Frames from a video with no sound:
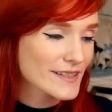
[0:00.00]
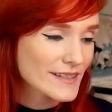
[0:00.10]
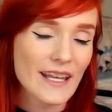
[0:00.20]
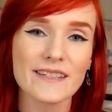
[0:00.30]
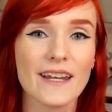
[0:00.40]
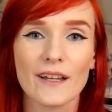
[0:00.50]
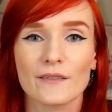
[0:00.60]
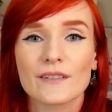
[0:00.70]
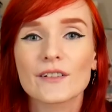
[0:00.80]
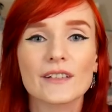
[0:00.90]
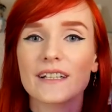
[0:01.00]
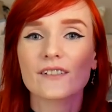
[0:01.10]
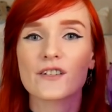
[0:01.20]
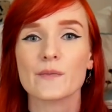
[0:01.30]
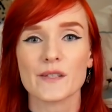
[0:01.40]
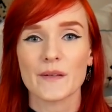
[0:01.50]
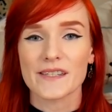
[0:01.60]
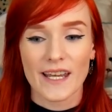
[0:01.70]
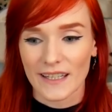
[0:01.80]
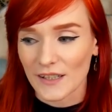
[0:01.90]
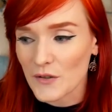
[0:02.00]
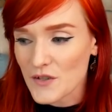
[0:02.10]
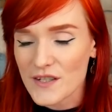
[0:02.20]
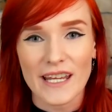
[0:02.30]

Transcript: that's not, these aren't supposed to be inside enclosures.